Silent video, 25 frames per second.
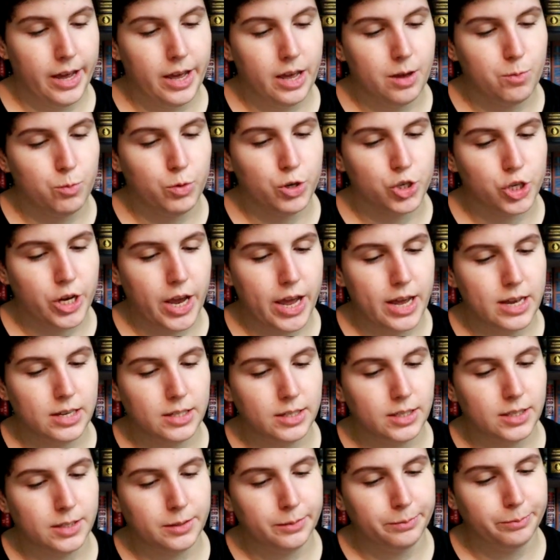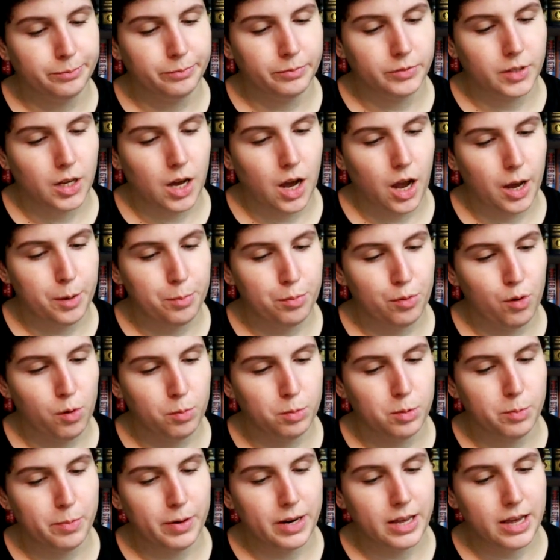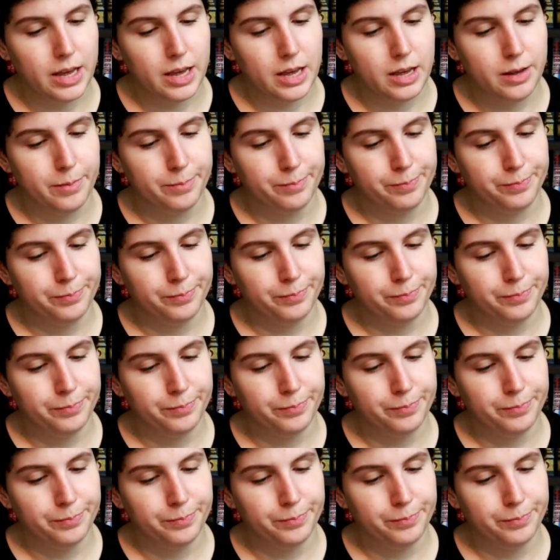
in which case I probably